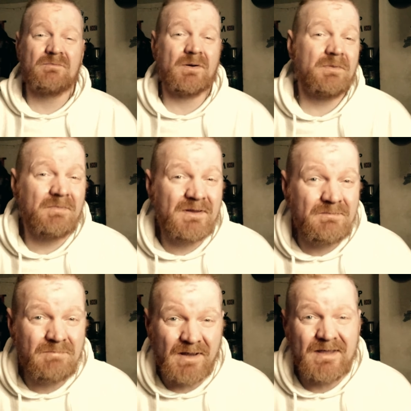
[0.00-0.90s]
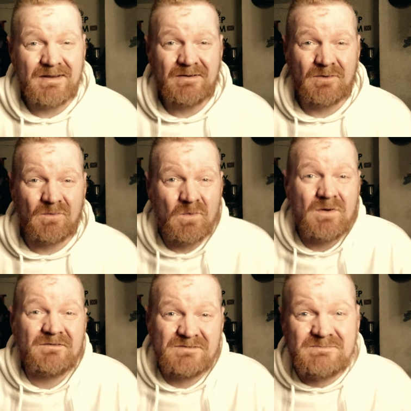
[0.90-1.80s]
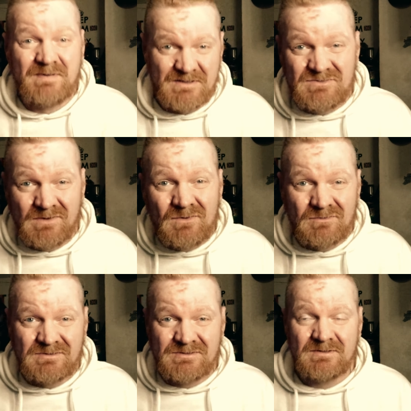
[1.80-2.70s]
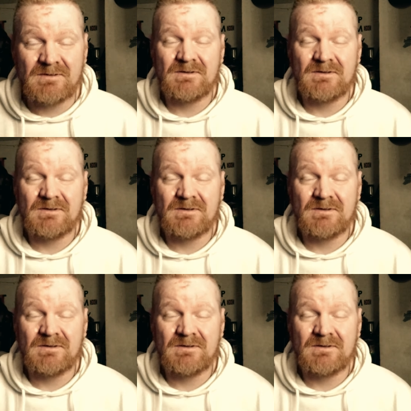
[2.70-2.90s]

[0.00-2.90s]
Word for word: probably played one of his best roles.